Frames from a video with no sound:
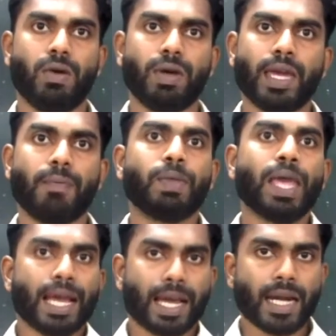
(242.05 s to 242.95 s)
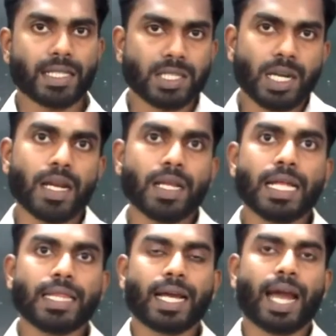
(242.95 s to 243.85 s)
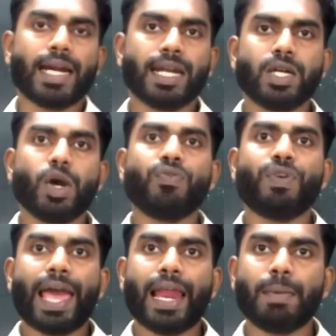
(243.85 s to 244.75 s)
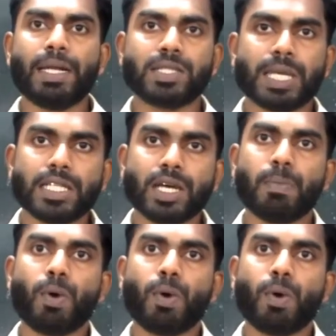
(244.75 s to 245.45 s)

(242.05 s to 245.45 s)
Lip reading: Okay, consider the content of elements in the